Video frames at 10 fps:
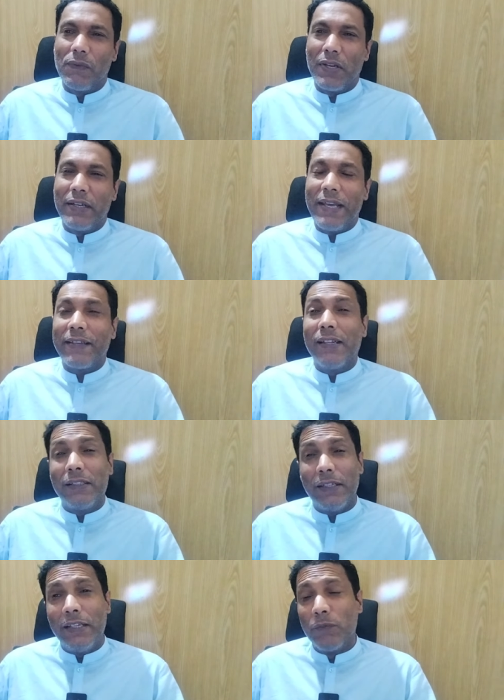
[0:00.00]
One attack in,
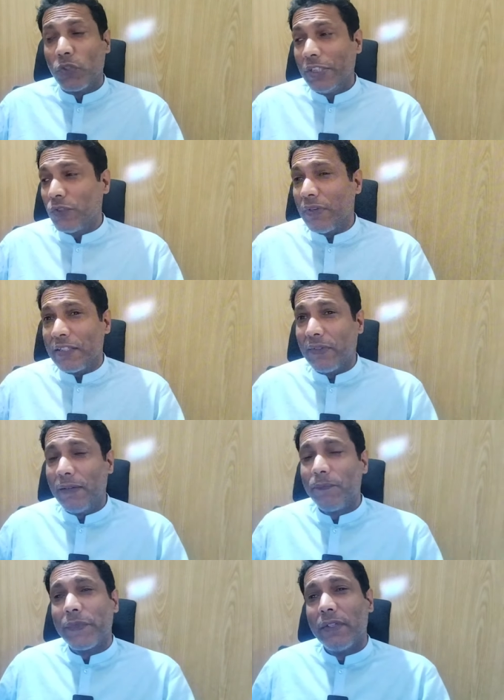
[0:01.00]
in Mogadishu as well.